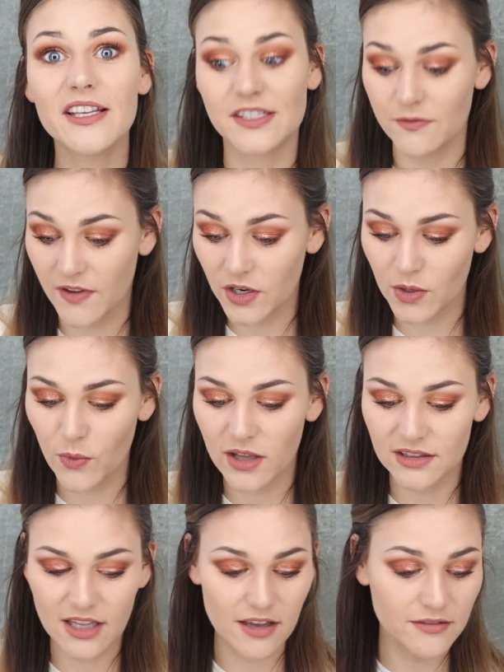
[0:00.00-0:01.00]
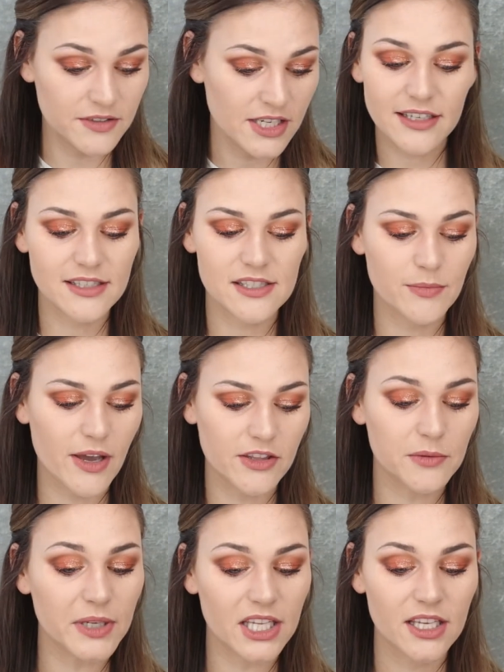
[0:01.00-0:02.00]
is very well loved. That doesn't
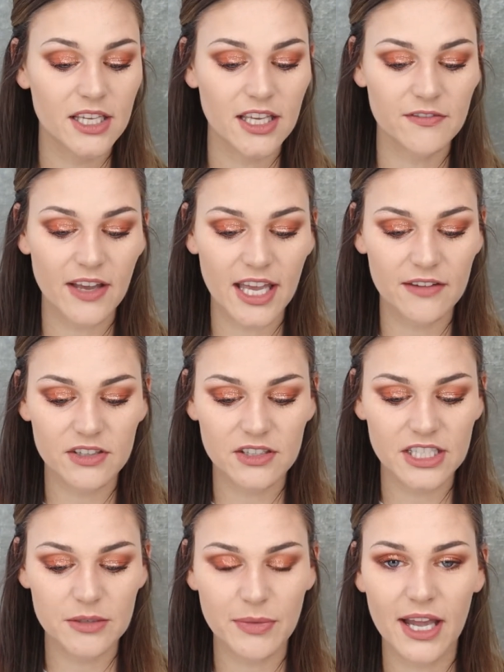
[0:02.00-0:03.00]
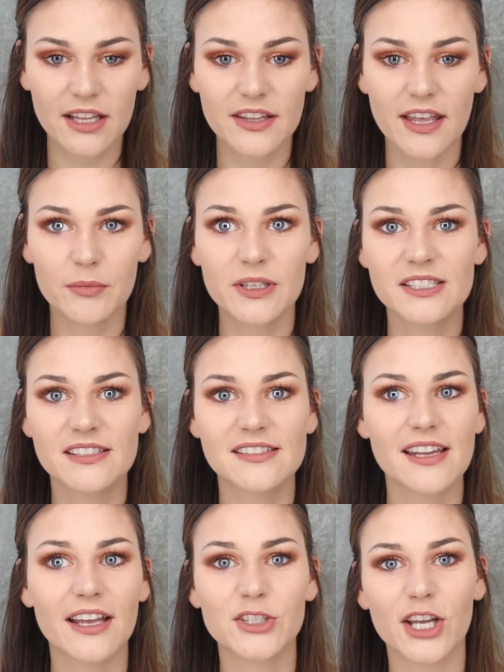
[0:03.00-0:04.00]
bother me. If I have a clean palette, that means it's
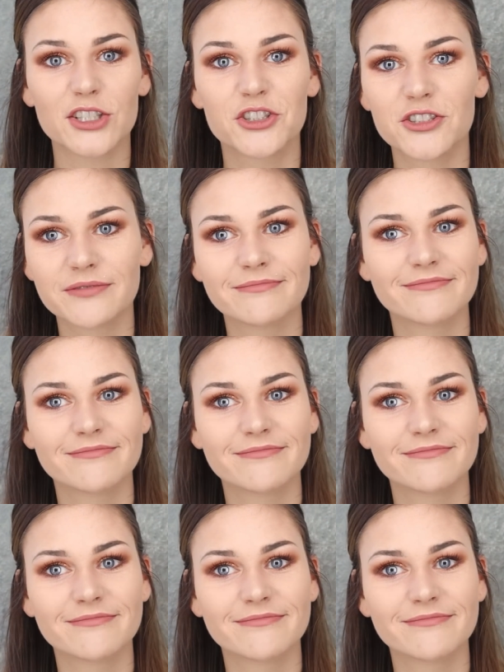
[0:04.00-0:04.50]
not touched.